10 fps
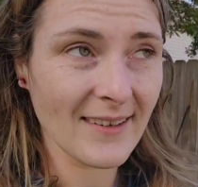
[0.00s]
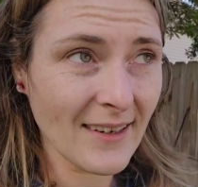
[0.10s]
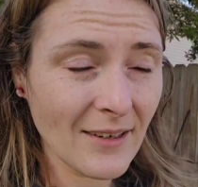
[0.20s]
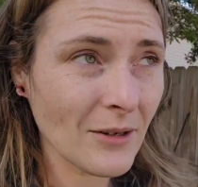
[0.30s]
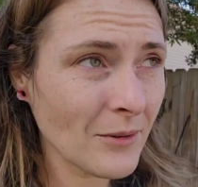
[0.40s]
I
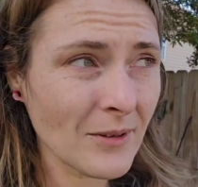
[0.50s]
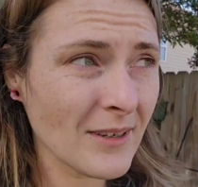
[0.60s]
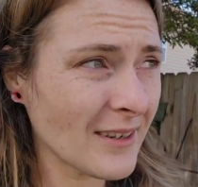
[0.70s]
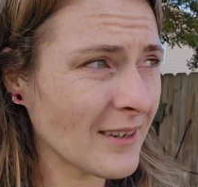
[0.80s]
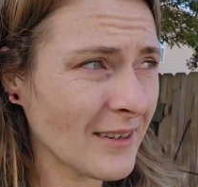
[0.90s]
know
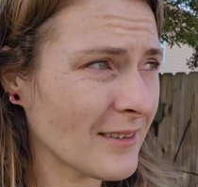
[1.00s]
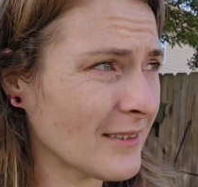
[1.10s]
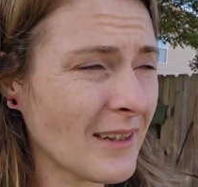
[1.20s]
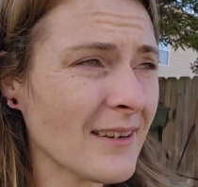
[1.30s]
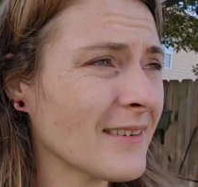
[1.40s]
a
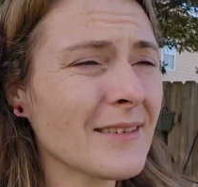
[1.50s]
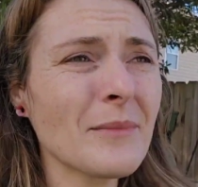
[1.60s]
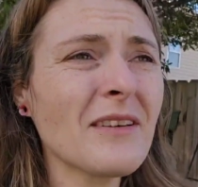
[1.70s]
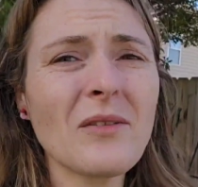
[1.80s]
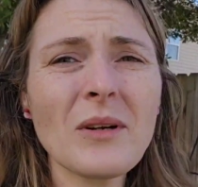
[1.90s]
lot of this can
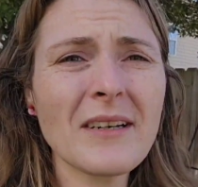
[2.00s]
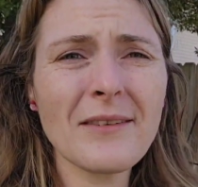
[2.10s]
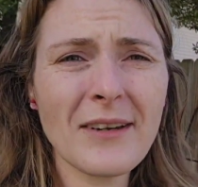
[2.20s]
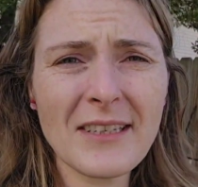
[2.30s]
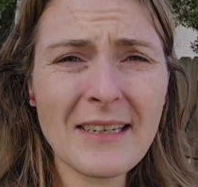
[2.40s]
be avoided
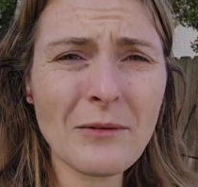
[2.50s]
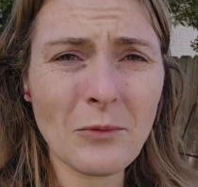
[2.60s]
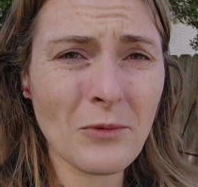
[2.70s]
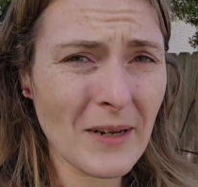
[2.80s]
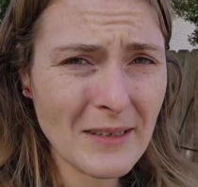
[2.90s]
if I didn't
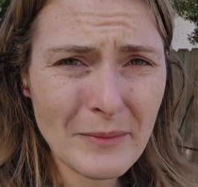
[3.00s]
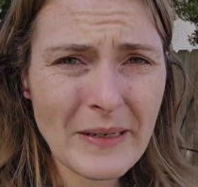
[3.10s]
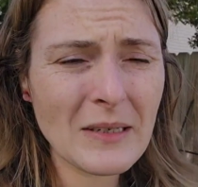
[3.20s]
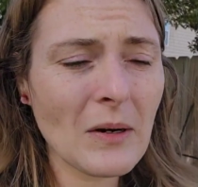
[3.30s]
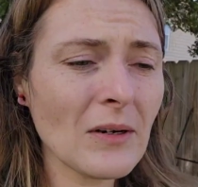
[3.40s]
raise
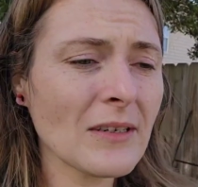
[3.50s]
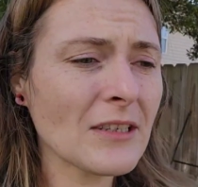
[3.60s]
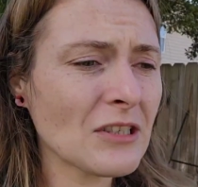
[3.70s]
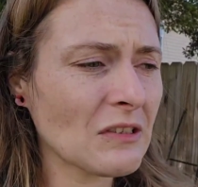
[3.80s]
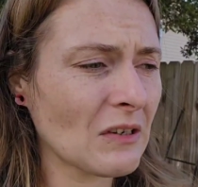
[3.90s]
bed garden and
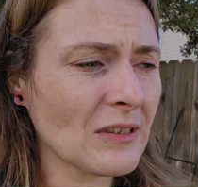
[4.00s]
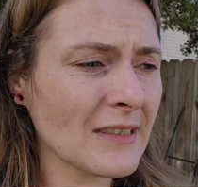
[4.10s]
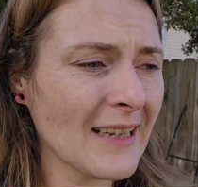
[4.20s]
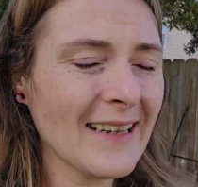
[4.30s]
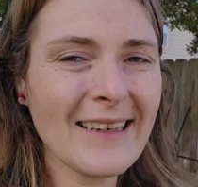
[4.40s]
just gardened
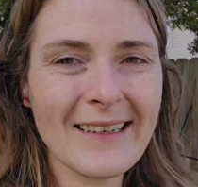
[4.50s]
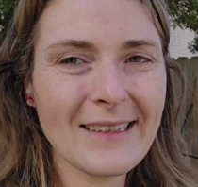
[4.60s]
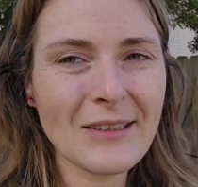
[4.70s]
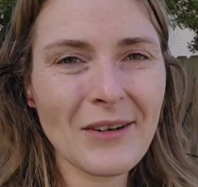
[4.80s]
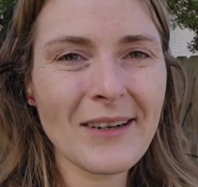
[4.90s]

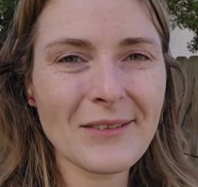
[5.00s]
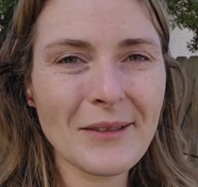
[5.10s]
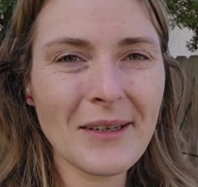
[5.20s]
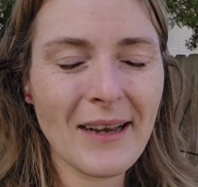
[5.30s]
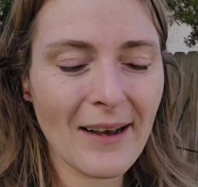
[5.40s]
in the ground.
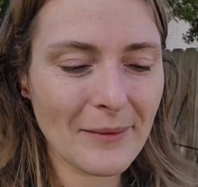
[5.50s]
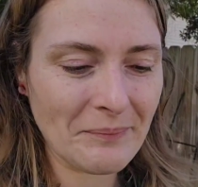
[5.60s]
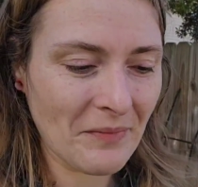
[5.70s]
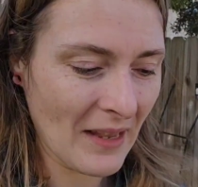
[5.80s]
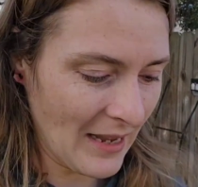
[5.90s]

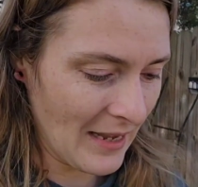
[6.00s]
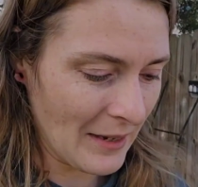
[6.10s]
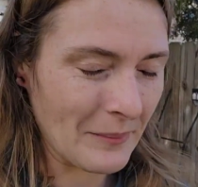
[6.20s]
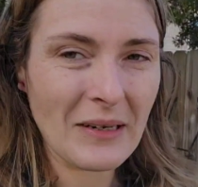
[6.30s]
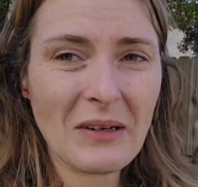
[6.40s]

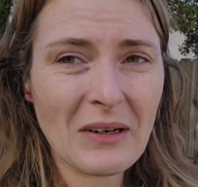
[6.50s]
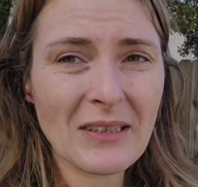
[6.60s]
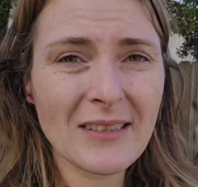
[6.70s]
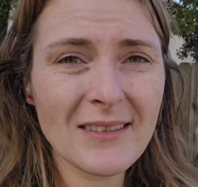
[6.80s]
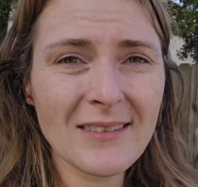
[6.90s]
My
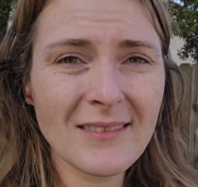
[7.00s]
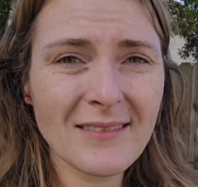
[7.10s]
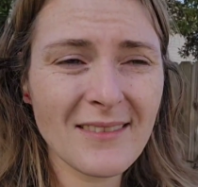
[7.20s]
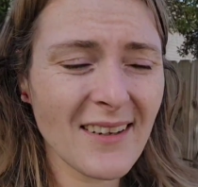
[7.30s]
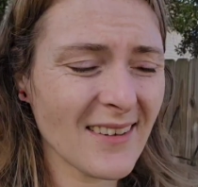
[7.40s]
garden
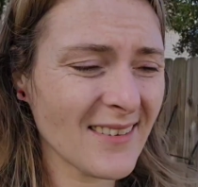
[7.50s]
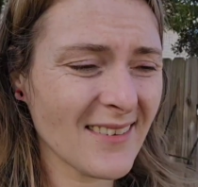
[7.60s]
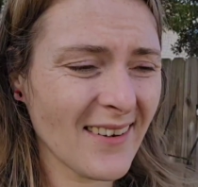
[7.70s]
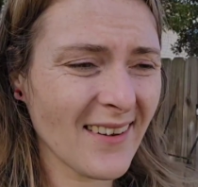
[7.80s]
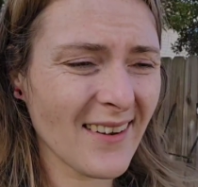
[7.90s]
is
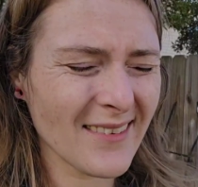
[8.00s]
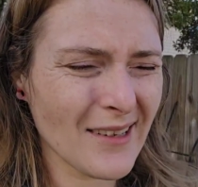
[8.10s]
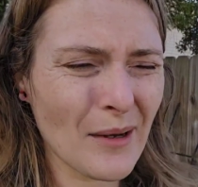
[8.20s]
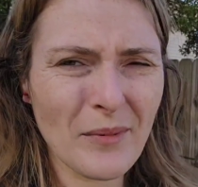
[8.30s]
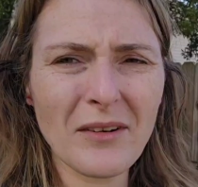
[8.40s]
sitting on
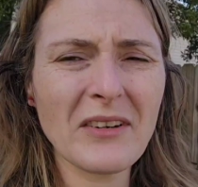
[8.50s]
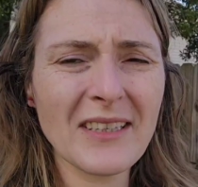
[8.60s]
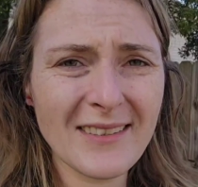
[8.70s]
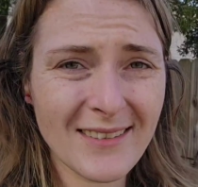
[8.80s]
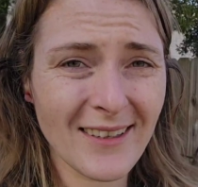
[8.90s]
top of
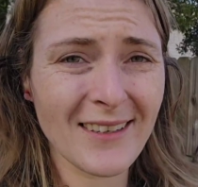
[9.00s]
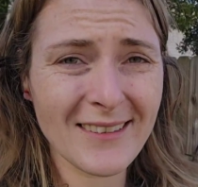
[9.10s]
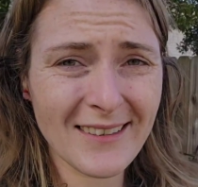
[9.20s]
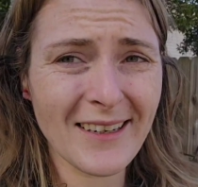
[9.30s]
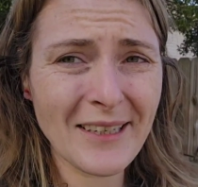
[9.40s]

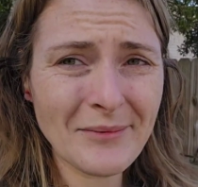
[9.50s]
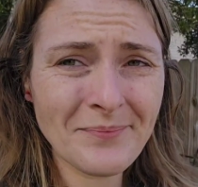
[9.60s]
solid clay